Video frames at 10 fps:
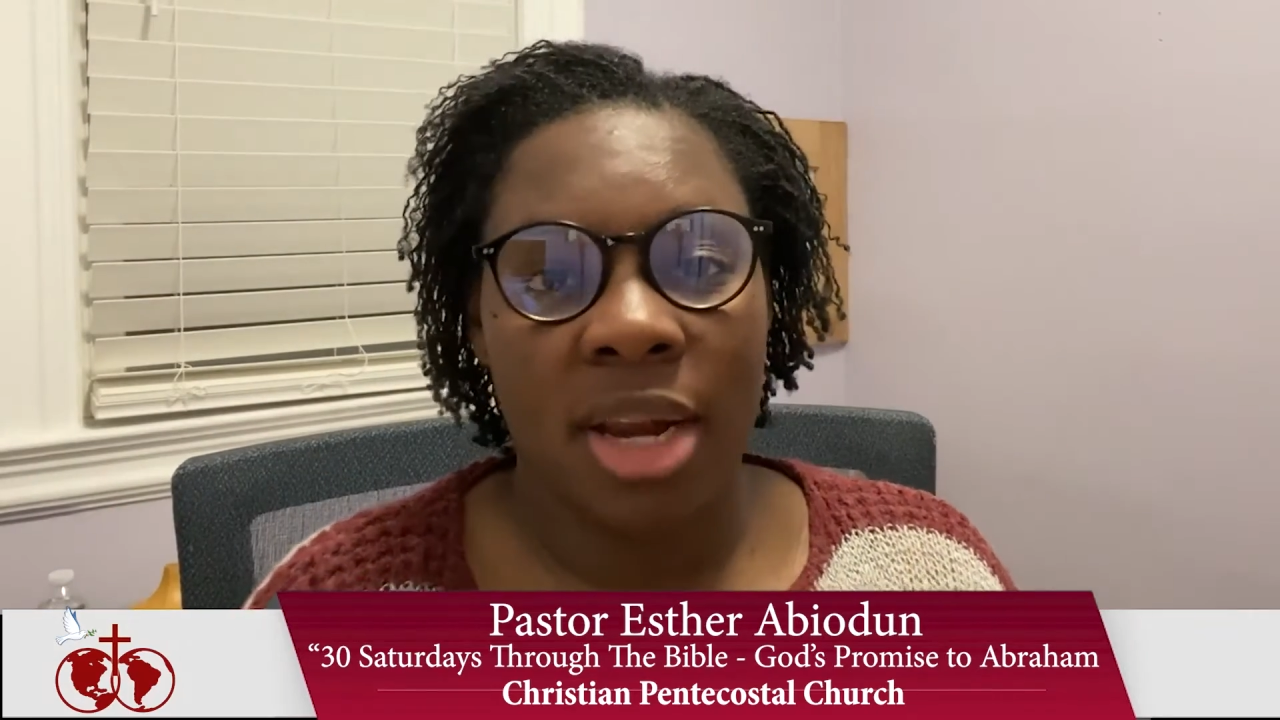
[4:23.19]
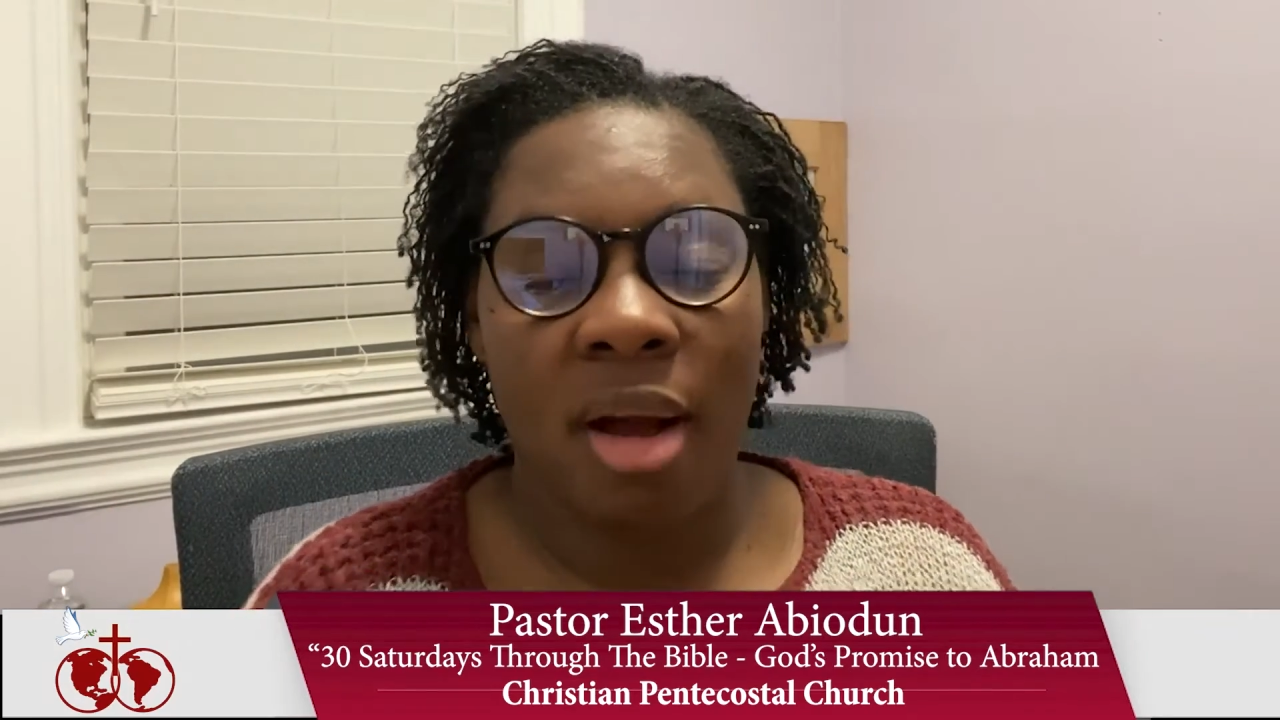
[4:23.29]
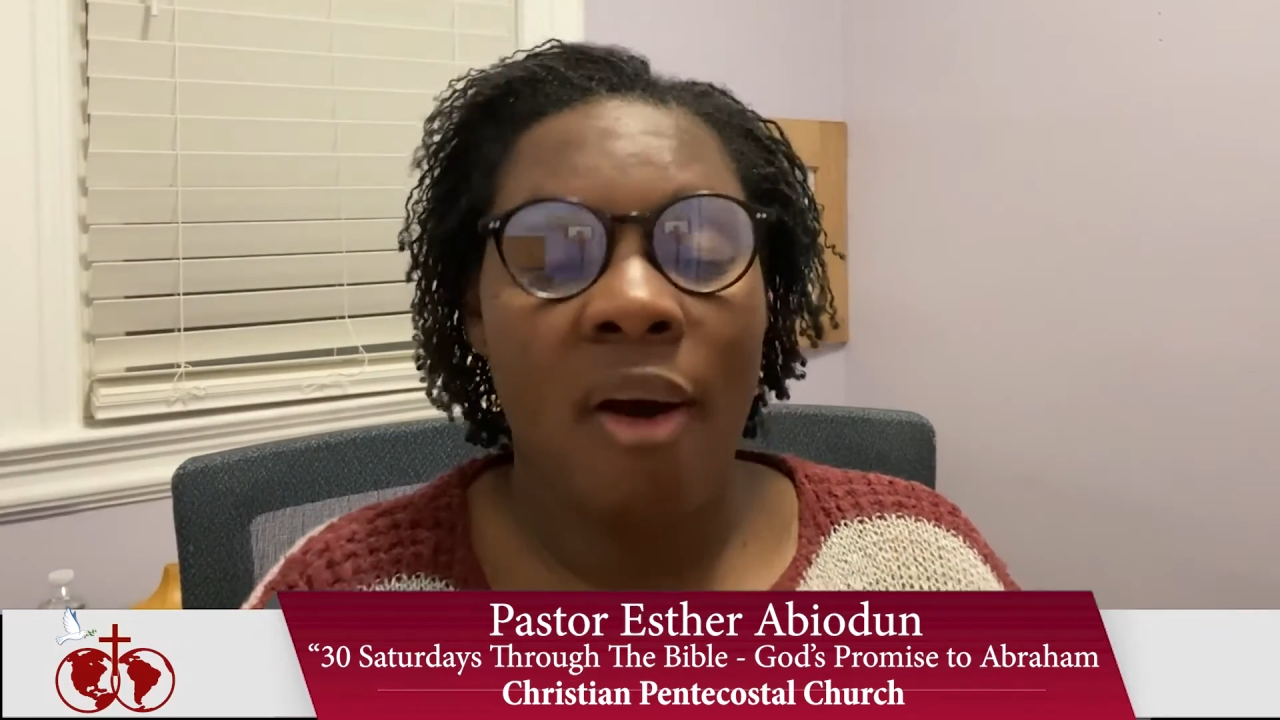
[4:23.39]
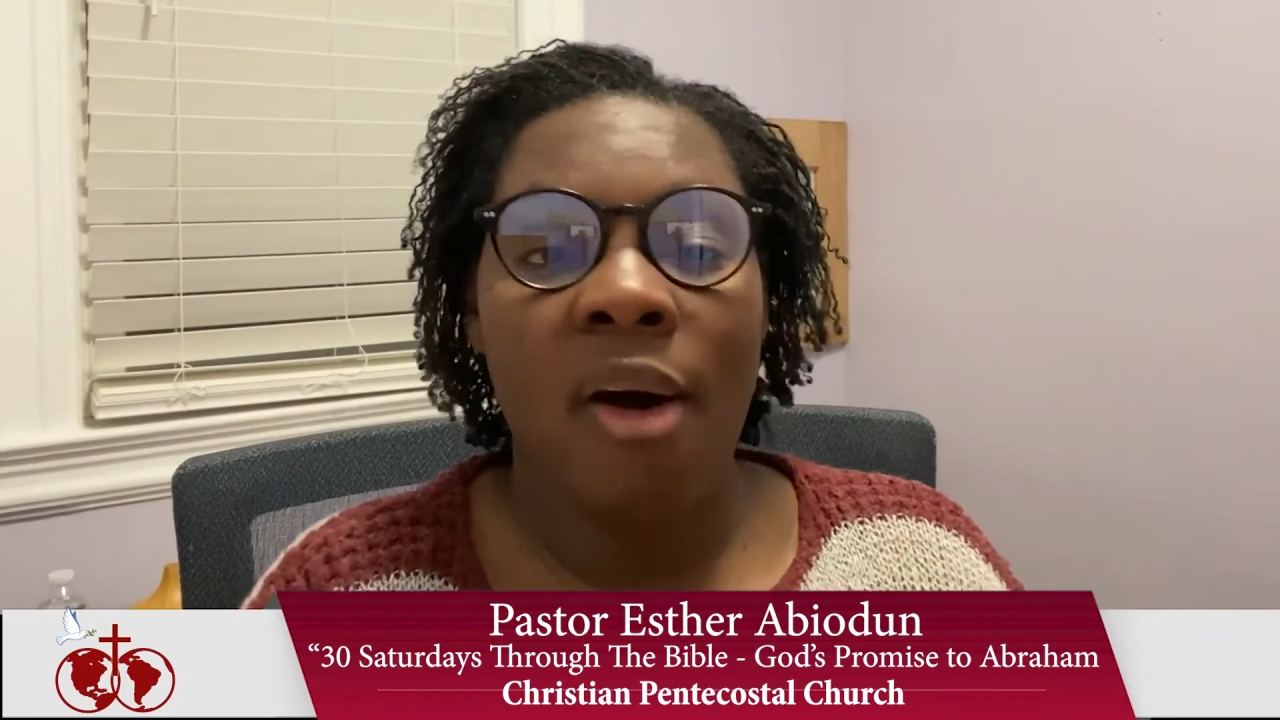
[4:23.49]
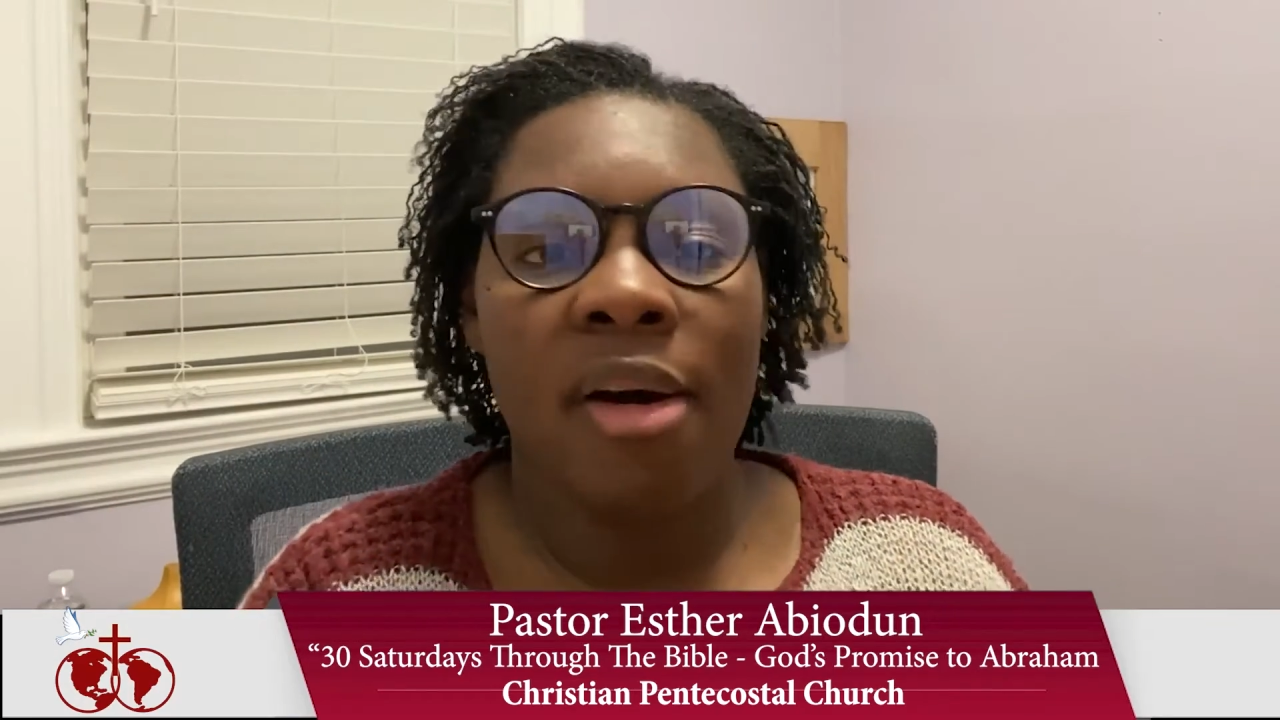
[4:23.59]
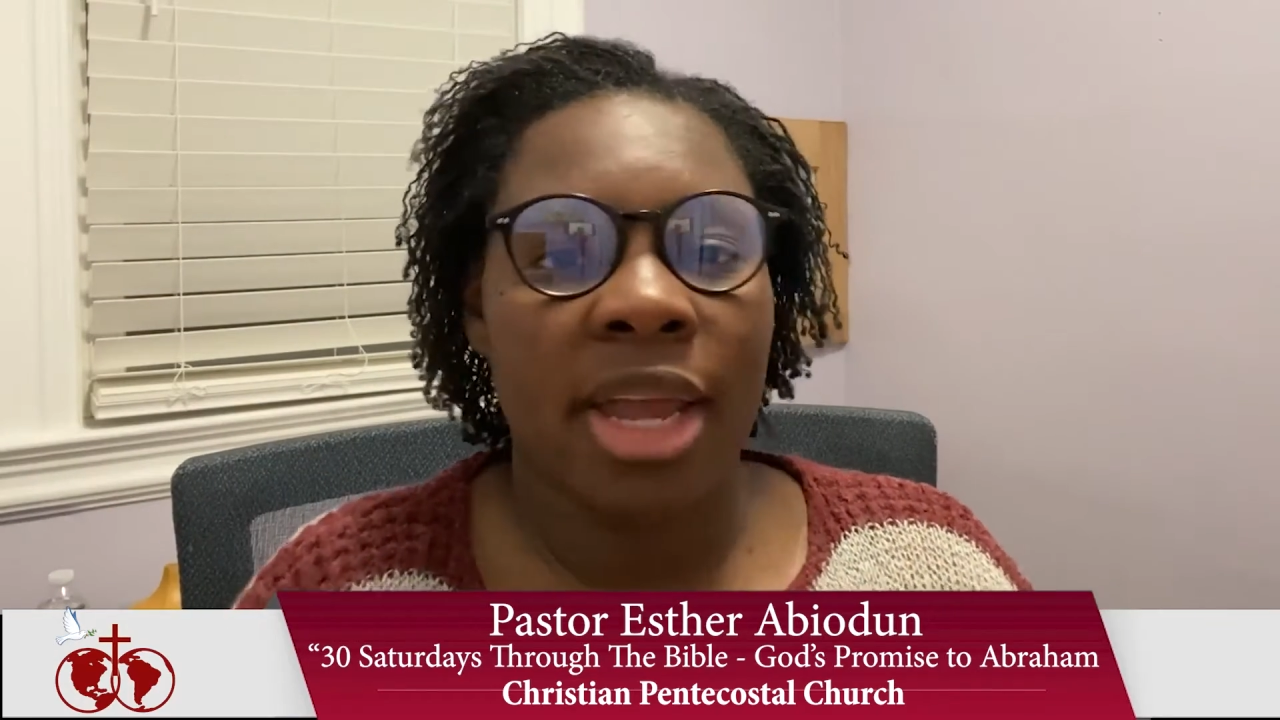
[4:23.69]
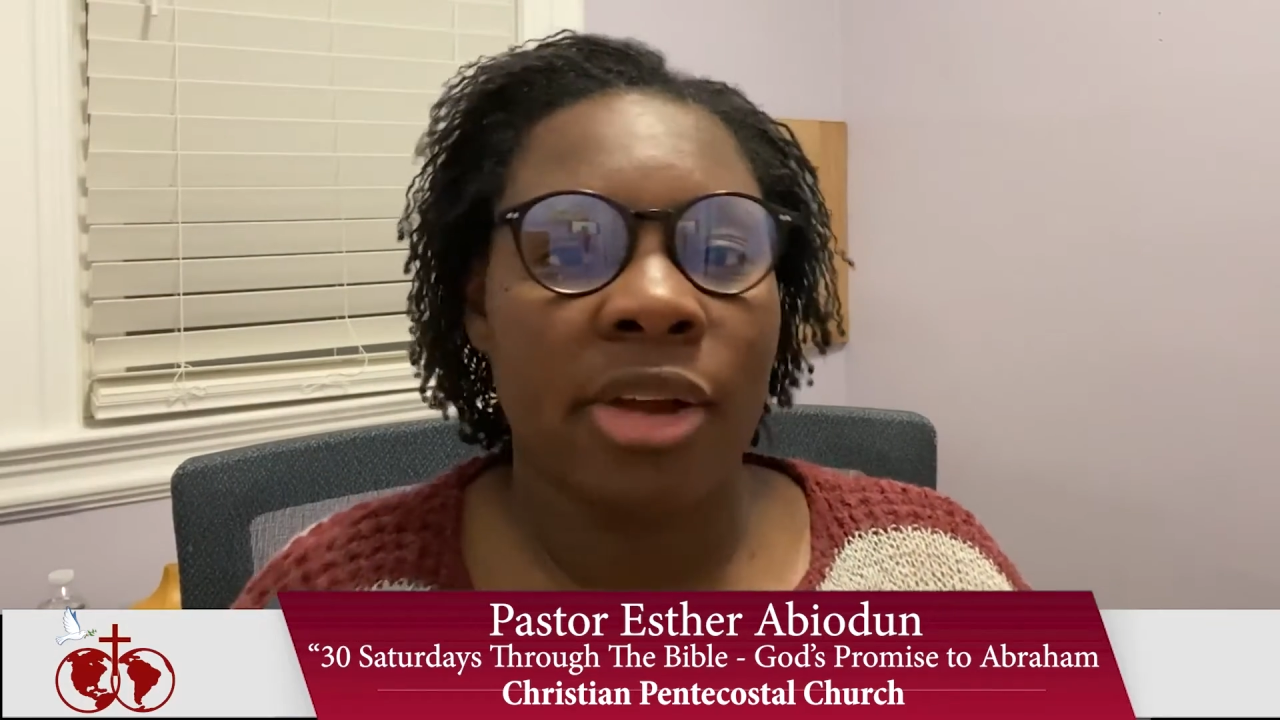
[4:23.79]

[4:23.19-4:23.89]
in all